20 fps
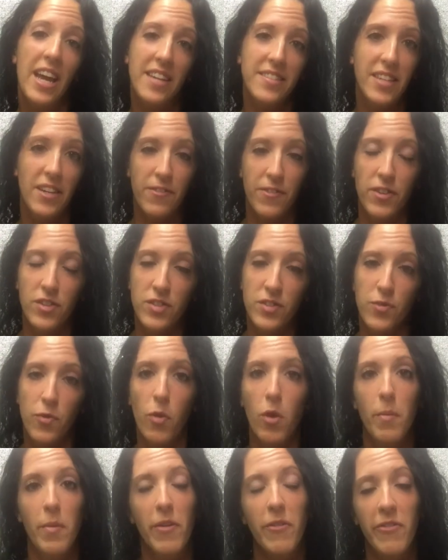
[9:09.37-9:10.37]
as a
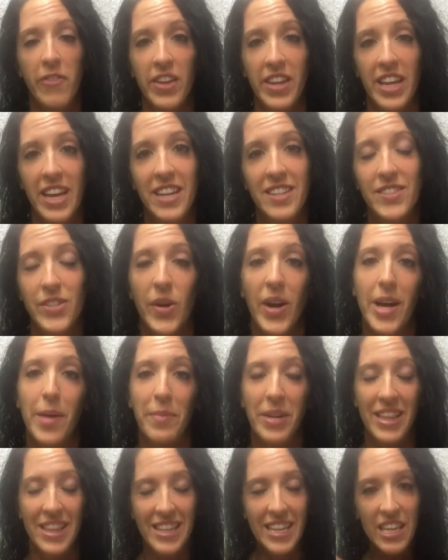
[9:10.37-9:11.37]
Phorm affiliate. So I
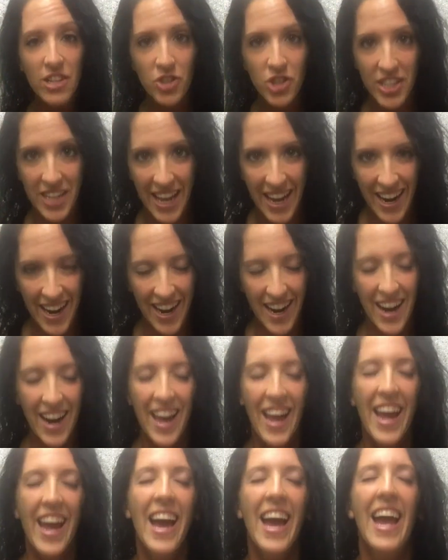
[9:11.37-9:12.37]
am a Legionnaire,
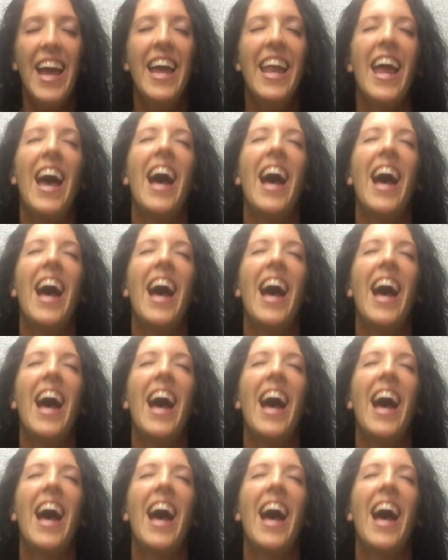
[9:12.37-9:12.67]
and